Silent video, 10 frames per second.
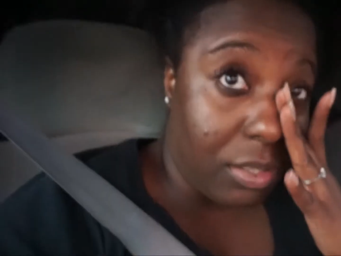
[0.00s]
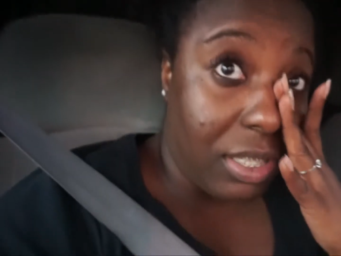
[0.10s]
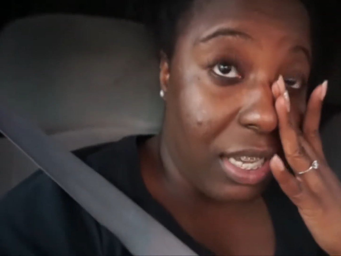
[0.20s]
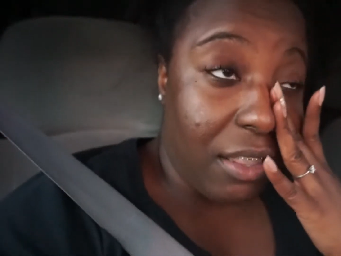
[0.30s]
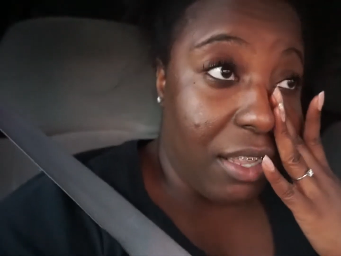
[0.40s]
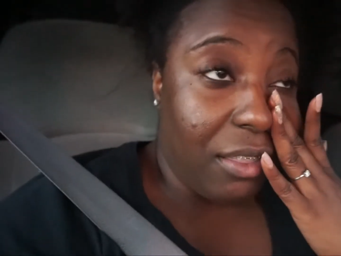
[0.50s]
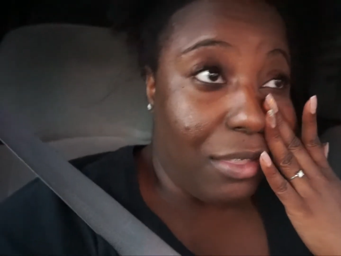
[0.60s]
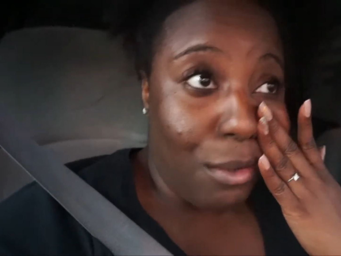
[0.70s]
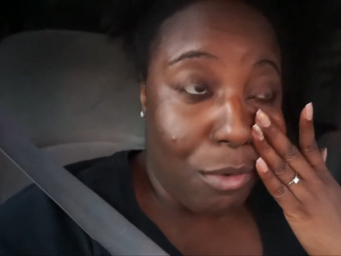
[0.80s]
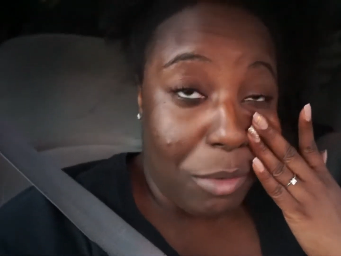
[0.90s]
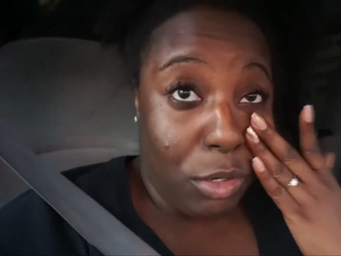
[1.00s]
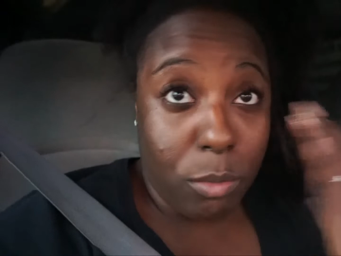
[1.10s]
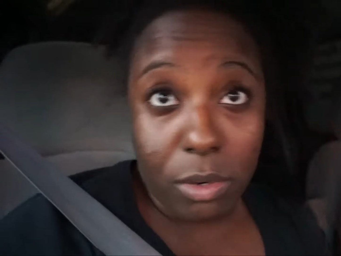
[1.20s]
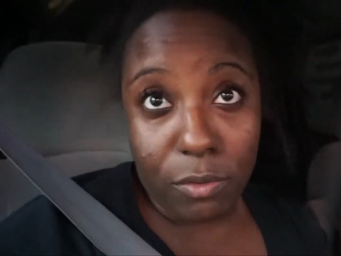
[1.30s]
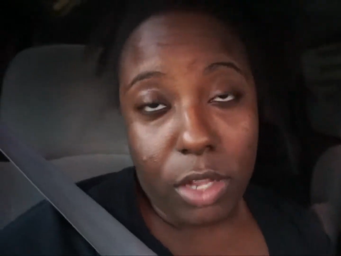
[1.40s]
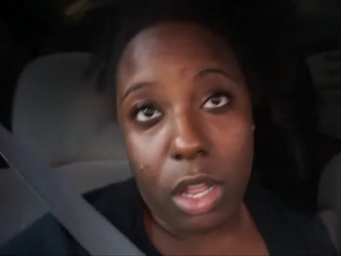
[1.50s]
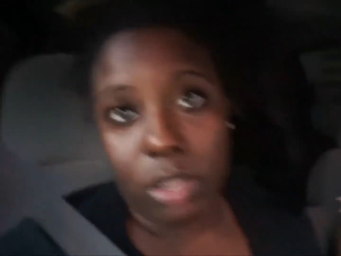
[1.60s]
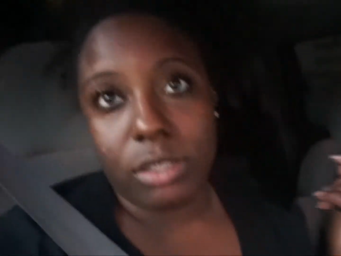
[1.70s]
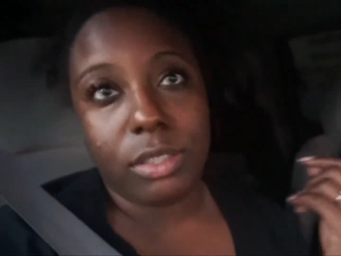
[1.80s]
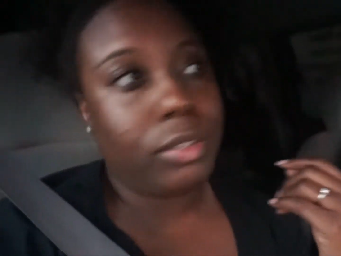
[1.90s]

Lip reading: They're saying that they want me to do more vlogs.